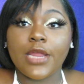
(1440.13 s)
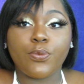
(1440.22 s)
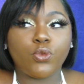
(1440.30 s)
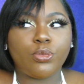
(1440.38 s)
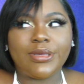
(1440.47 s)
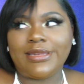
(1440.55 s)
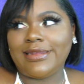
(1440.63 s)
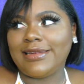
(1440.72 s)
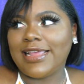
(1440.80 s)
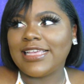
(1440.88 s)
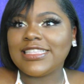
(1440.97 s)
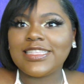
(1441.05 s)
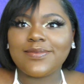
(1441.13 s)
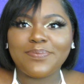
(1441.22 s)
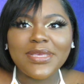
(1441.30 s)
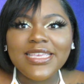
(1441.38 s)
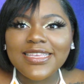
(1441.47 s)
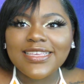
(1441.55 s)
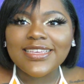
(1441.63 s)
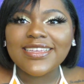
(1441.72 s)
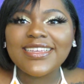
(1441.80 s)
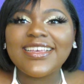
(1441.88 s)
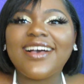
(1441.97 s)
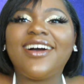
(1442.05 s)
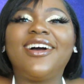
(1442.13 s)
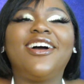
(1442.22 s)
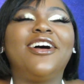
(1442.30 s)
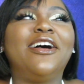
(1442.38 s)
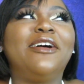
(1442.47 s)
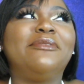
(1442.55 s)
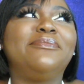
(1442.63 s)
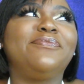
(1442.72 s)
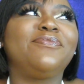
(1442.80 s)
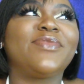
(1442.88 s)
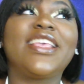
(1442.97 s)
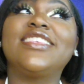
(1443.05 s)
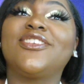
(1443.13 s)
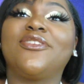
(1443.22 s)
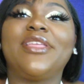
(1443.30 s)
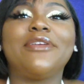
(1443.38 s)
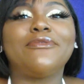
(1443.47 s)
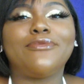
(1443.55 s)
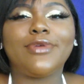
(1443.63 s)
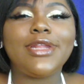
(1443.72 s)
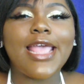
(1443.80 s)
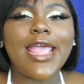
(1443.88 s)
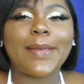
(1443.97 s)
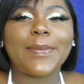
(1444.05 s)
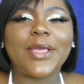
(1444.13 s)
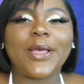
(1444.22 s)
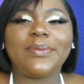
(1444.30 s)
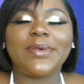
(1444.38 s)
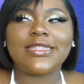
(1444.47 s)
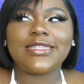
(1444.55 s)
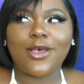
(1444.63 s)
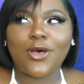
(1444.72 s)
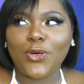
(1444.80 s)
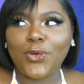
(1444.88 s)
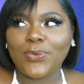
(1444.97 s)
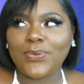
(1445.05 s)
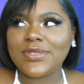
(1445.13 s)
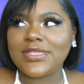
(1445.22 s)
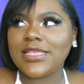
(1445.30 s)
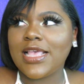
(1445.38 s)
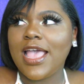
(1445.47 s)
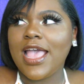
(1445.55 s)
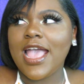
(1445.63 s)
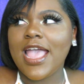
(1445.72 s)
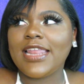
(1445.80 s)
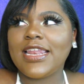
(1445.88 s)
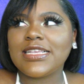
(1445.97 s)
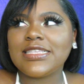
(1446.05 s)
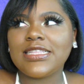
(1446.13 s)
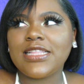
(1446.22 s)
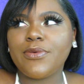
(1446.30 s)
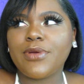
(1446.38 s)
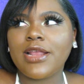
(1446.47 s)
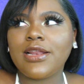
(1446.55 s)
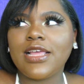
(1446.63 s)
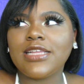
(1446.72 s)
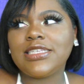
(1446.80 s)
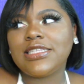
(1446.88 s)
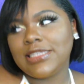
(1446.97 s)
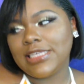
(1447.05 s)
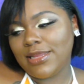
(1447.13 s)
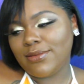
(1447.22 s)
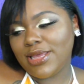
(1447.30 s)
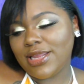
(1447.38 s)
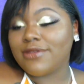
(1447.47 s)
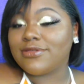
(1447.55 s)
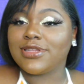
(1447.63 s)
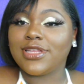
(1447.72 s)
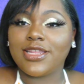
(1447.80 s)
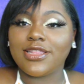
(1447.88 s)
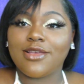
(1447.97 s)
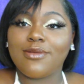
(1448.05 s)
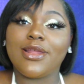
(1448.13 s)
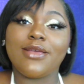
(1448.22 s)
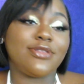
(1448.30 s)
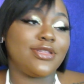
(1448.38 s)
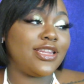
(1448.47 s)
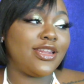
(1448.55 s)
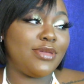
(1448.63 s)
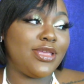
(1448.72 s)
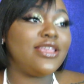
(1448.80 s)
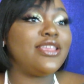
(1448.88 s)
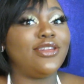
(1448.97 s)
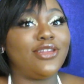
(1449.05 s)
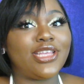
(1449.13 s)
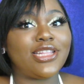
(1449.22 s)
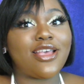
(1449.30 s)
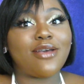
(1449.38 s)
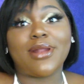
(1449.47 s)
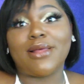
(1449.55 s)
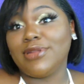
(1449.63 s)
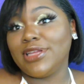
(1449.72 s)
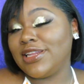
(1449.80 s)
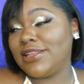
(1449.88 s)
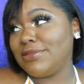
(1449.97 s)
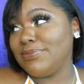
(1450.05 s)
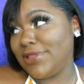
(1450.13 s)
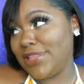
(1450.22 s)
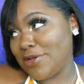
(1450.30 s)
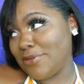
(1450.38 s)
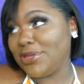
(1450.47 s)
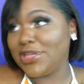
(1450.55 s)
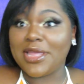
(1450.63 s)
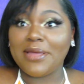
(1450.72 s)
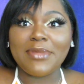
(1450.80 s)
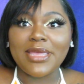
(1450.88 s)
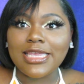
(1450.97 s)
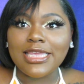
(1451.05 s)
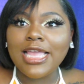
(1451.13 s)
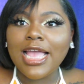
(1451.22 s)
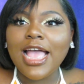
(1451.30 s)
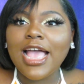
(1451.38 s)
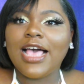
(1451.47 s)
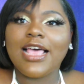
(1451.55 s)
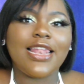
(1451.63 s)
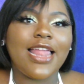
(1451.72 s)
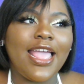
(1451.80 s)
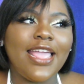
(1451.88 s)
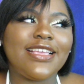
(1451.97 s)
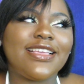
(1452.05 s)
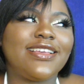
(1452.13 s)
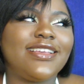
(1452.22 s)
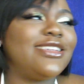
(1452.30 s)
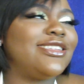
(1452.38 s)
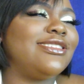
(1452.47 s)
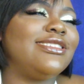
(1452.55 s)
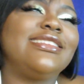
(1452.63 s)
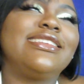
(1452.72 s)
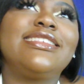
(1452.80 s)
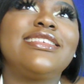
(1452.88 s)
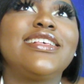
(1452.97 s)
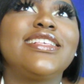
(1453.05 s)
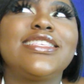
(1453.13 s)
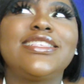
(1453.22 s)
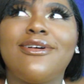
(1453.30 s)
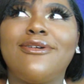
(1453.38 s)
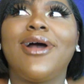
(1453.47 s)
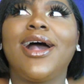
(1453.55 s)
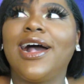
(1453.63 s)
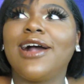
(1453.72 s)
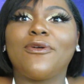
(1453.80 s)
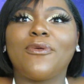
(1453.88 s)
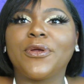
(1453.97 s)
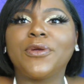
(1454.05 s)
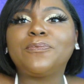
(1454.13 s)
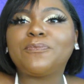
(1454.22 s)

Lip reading: Ruby did not speak. So they really had me on my toes. And like I said, they were kind of like just looking at me, and I was looking at them, and they was looking at me, look at them, and I'm looking at them, look at me. Like, it was just so awkward.